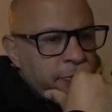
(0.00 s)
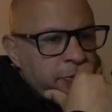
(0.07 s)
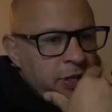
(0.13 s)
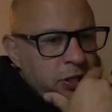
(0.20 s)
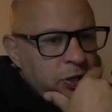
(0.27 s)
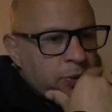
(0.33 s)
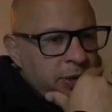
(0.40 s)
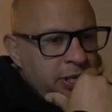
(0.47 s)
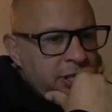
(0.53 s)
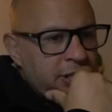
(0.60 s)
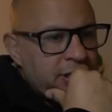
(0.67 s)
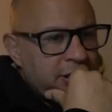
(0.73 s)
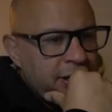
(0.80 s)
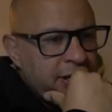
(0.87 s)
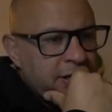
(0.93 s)
There's
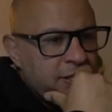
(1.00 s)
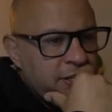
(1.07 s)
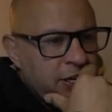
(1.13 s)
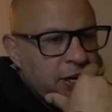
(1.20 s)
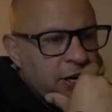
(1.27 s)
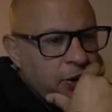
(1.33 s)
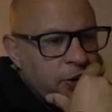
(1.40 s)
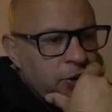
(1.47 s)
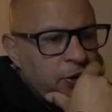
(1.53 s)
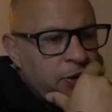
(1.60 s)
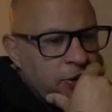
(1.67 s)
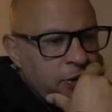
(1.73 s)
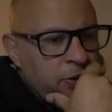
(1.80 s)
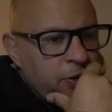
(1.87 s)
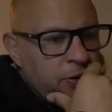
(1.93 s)
26 seconds to go.
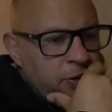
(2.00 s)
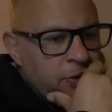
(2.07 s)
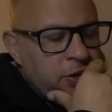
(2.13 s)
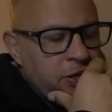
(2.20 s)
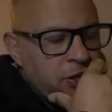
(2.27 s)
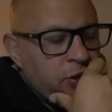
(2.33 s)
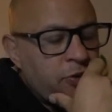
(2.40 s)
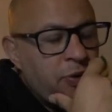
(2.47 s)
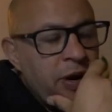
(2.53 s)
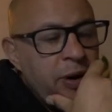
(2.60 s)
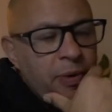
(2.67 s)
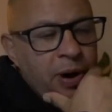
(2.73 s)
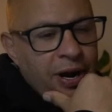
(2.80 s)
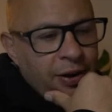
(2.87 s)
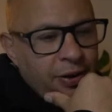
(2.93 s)
There's 3
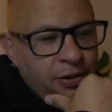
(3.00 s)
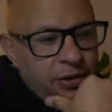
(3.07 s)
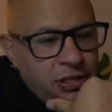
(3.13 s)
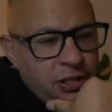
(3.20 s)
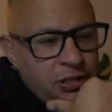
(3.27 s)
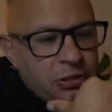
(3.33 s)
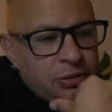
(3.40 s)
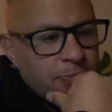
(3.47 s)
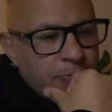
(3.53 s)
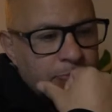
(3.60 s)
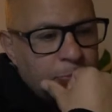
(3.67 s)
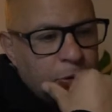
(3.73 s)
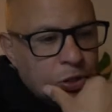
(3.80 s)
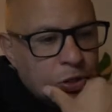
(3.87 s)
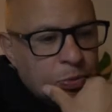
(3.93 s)
round. This is a
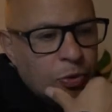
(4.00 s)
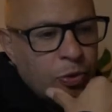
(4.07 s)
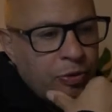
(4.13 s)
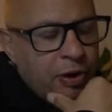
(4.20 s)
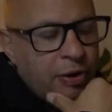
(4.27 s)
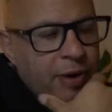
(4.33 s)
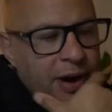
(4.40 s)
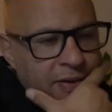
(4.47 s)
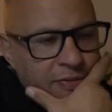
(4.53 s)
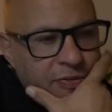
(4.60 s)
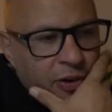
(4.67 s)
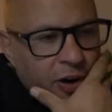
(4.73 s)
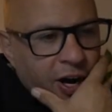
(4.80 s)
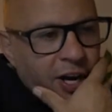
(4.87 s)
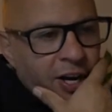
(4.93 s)
possible 3 round
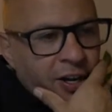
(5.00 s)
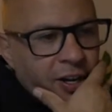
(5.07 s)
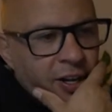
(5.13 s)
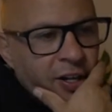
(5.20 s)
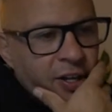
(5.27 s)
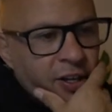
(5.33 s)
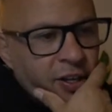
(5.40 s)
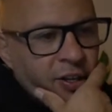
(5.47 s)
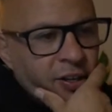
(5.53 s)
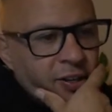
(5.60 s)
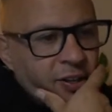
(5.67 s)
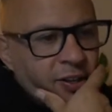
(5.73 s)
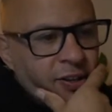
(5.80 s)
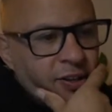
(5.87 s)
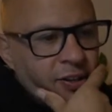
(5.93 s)
fight.
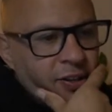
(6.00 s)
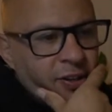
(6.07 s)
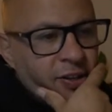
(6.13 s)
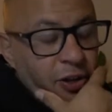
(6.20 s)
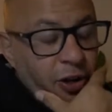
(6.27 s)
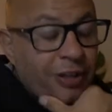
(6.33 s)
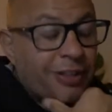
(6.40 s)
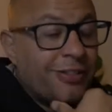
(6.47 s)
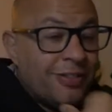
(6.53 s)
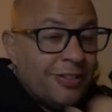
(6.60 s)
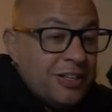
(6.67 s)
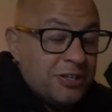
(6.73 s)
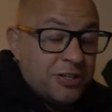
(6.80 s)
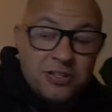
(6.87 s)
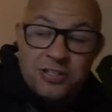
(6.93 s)
Like,
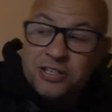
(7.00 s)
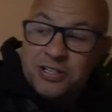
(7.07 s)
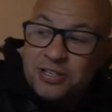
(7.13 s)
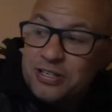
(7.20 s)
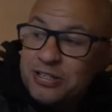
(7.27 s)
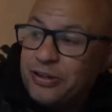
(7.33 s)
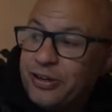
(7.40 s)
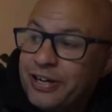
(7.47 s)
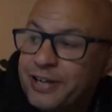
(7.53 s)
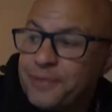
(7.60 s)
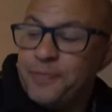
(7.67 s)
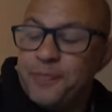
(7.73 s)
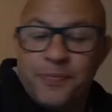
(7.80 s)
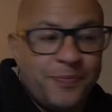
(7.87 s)
this is like